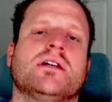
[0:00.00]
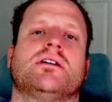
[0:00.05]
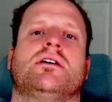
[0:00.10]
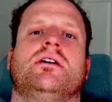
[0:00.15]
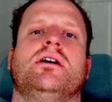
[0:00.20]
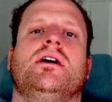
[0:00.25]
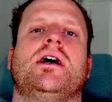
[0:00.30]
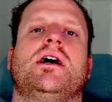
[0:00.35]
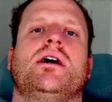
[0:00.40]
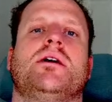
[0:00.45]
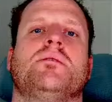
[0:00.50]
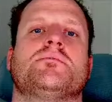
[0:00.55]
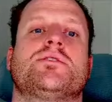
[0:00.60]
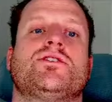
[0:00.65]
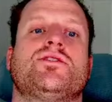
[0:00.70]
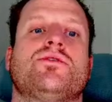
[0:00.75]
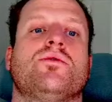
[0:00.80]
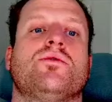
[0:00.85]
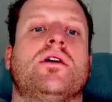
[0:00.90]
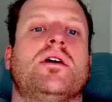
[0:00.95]

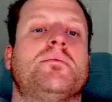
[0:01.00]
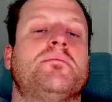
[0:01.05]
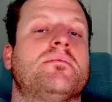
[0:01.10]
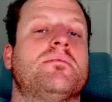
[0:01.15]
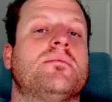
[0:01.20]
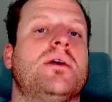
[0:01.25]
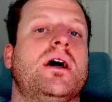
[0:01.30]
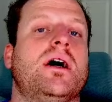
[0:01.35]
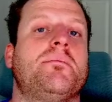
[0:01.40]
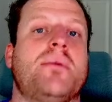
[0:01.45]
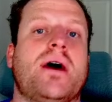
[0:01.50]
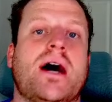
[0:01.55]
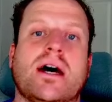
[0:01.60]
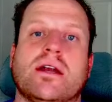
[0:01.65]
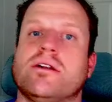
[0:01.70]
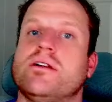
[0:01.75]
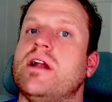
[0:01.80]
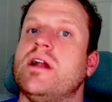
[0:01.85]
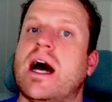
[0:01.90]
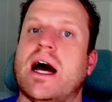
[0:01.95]
to a
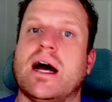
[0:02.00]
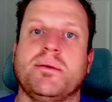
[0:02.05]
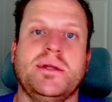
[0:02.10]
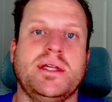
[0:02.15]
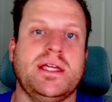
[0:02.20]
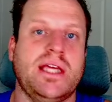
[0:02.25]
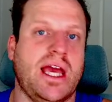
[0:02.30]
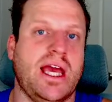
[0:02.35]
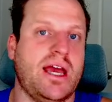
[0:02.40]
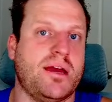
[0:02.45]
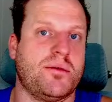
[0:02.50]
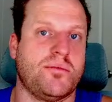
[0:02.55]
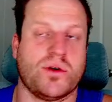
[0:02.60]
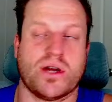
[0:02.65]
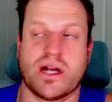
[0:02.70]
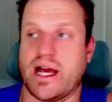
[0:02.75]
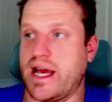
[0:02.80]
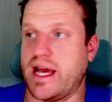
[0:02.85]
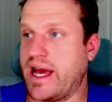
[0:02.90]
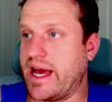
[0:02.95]
modern hobby game, when
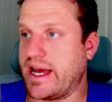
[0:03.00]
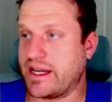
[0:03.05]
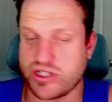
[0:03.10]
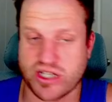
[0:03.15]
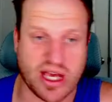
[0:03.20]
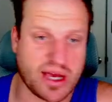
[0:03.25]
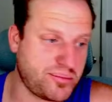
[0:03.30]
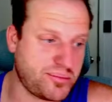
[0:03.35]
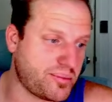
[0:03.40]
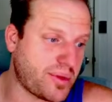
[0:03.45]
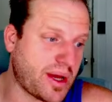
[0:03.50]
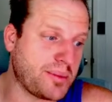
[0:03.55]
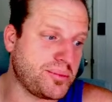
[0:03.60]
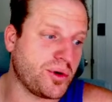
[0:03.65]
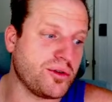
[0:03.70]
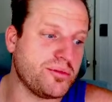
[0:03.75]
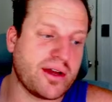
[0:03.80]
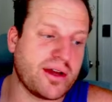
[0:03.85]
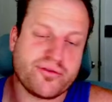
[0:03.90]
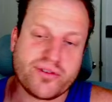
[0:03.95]
I pulled
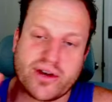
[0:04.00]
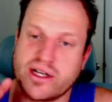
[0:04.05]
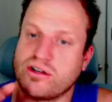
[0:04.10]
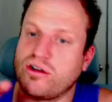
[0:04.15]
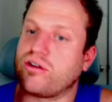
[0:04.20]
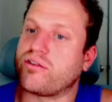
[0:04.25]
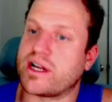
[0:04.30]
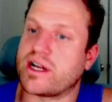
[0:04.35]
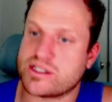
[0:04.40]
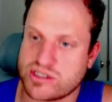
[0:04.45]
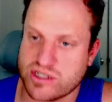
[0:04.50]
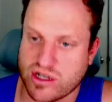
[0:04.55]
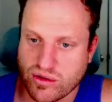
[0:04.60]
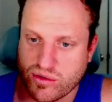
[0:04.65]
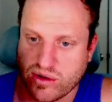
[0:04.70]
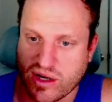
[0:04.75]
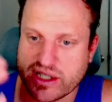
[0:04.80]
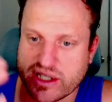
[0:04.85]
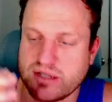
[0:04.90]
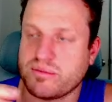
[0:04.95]
my friend over, I saw her
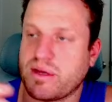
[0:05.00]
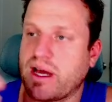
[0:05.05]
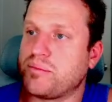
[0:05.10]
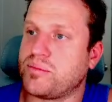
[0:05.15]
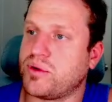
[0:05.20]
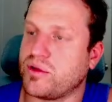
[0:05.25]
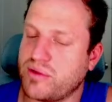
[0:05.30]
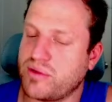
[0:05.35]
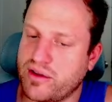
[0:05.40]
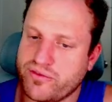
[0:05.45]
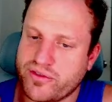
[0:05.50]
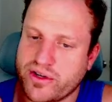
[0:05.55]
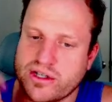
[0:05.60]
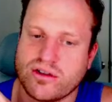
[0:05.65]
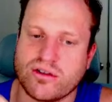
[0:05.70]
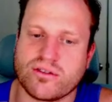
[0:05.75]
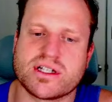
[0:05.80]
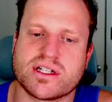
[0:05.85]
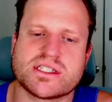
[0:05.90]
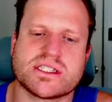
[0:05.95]
walking by, I pulled my friend
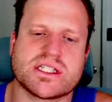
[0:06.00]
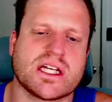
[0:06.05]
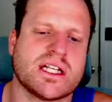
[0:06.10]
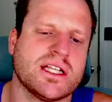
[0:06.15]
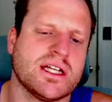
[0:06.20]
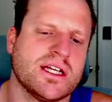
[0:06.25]
over, I said,